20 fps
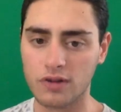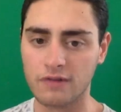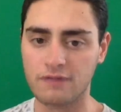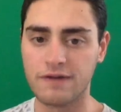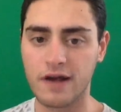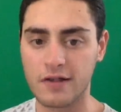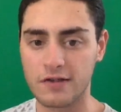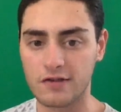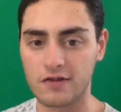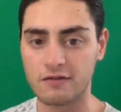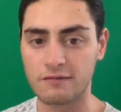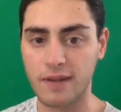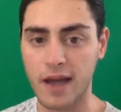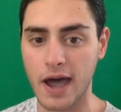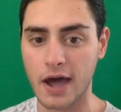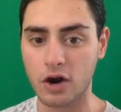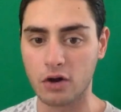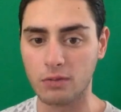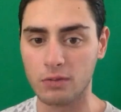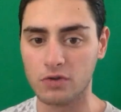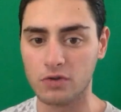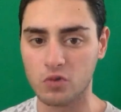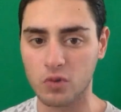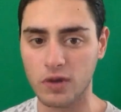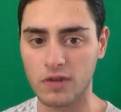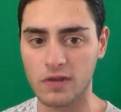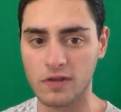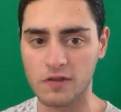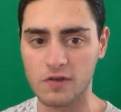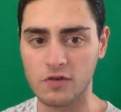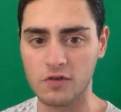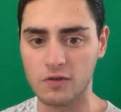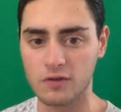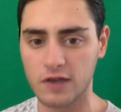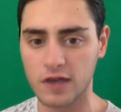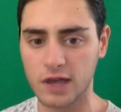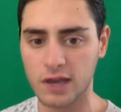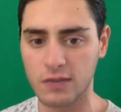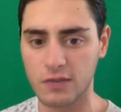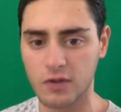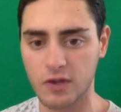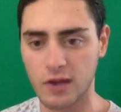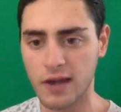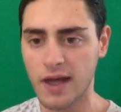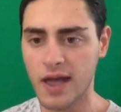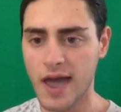defensive battle between these two teams.